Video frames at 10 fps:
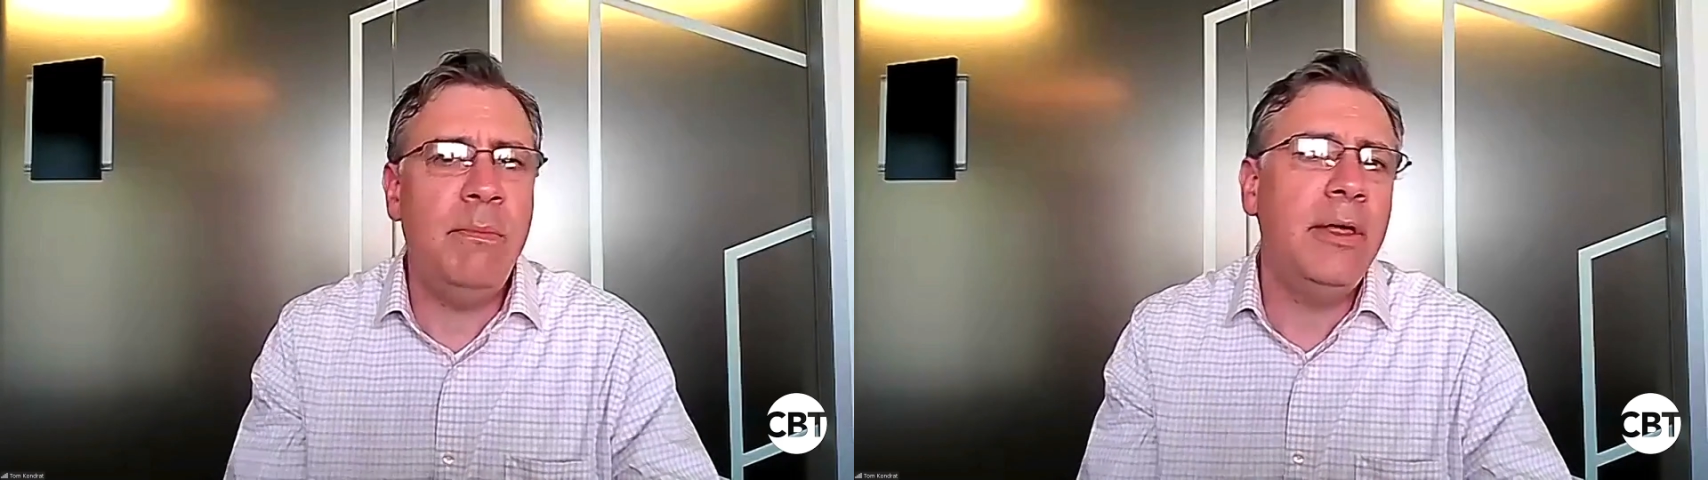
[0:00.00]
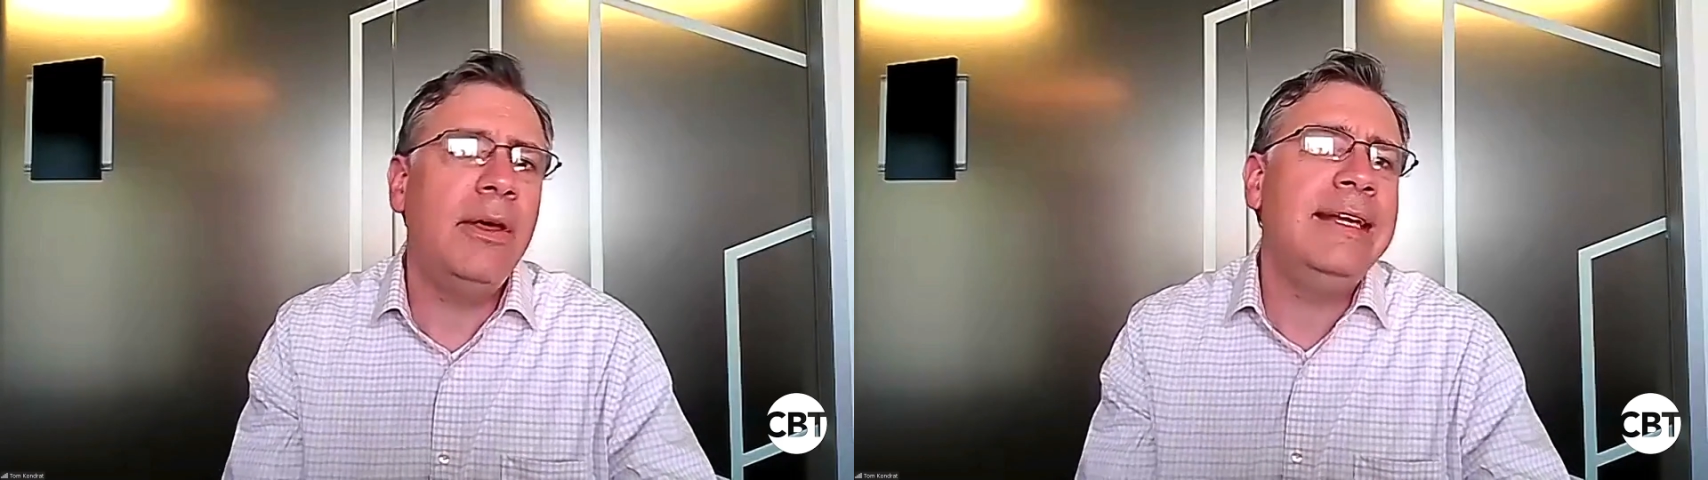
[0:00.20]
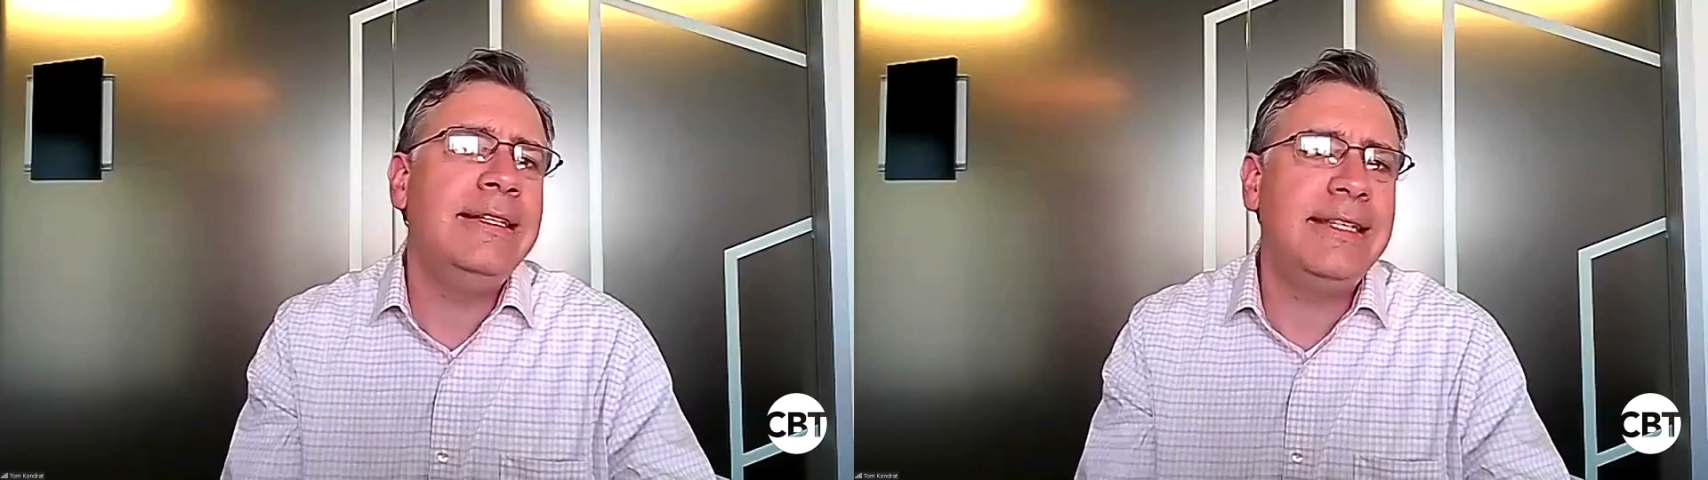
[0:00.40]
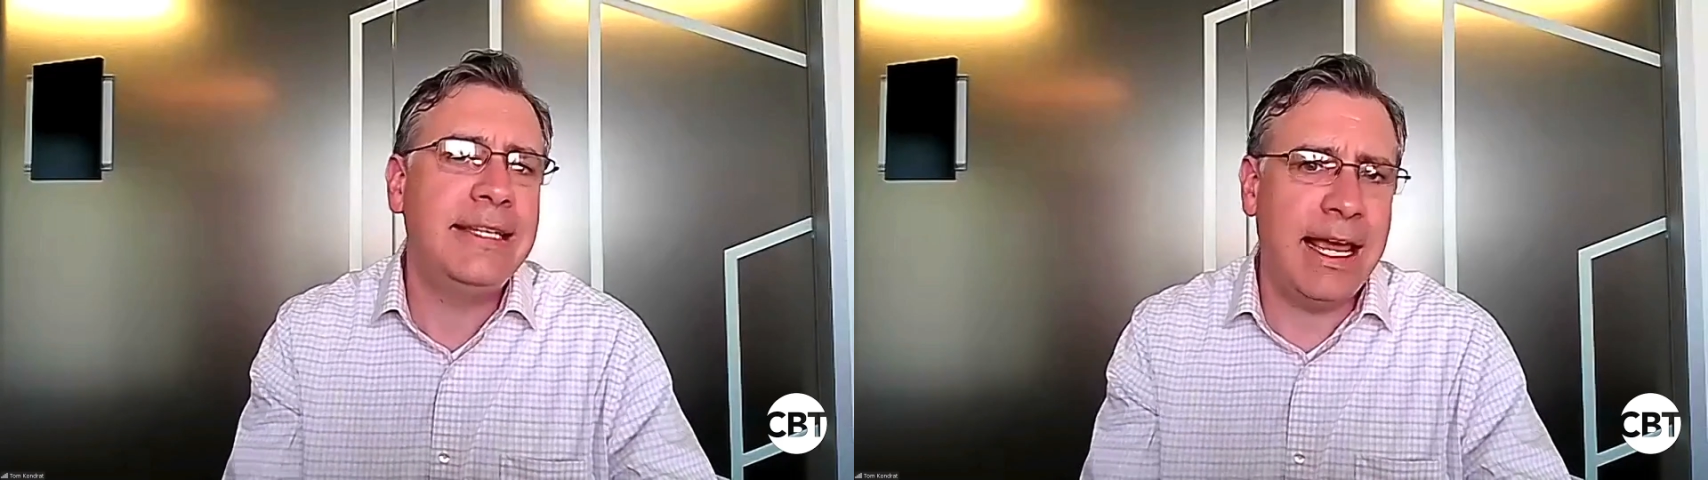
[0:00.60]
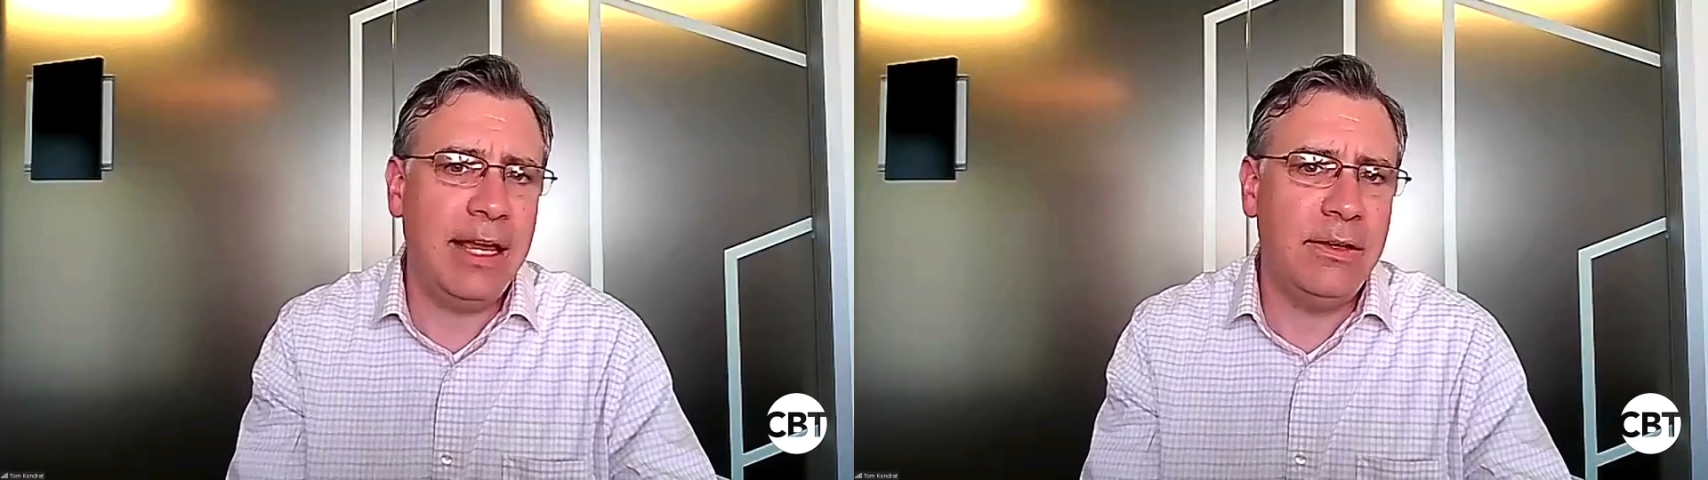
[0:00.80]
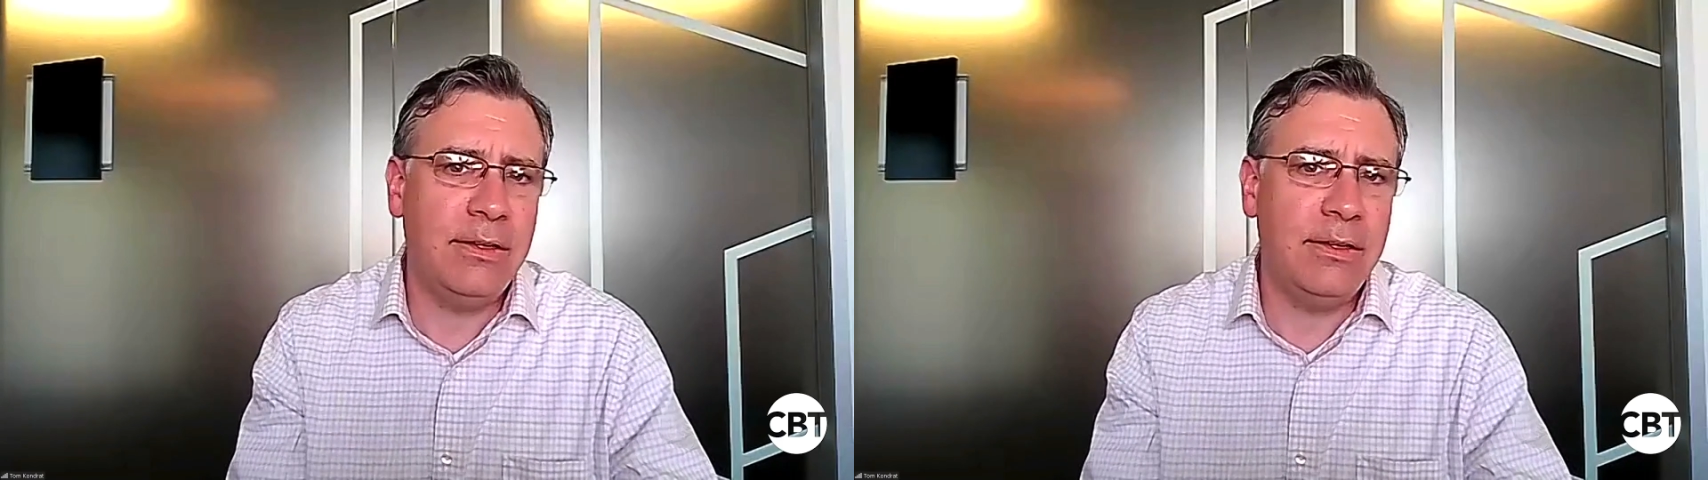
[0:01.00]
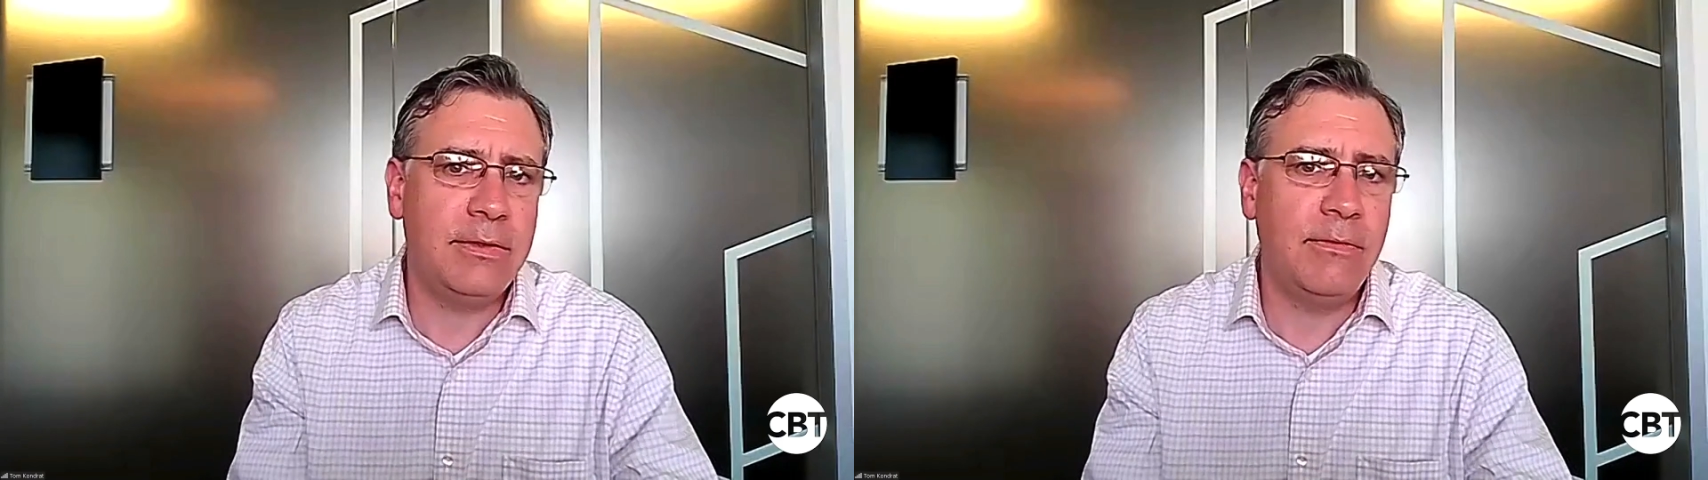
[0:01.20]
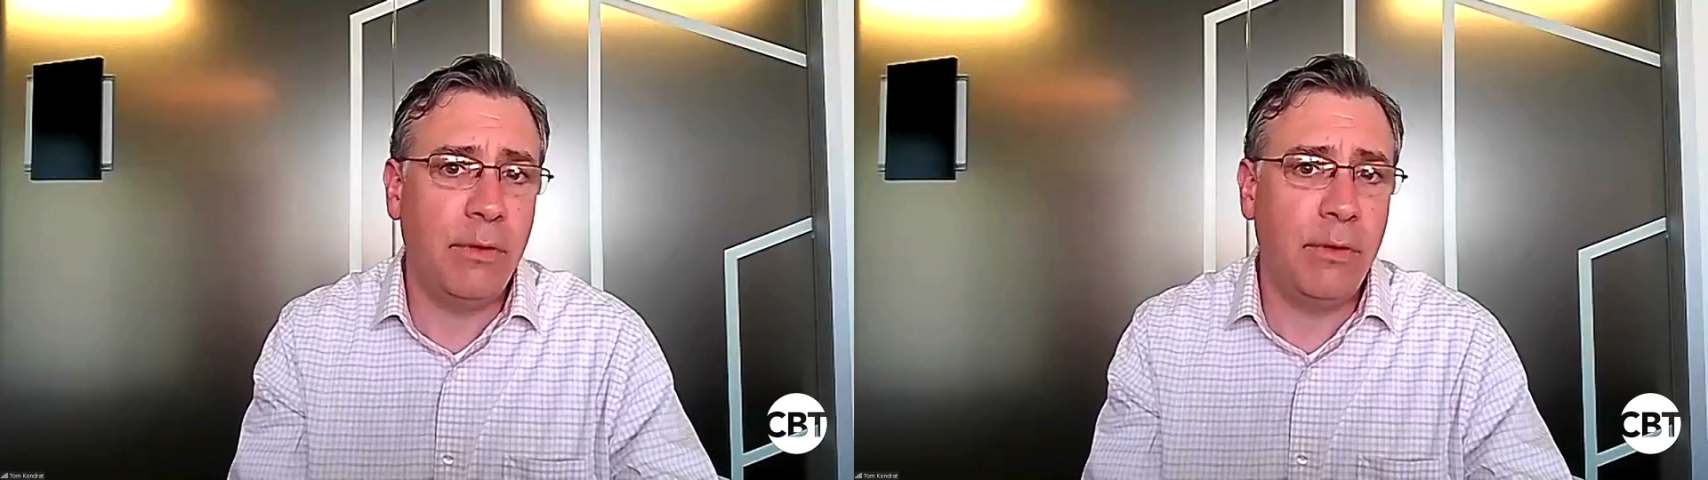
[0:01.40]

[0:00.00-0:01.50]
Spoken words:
million sales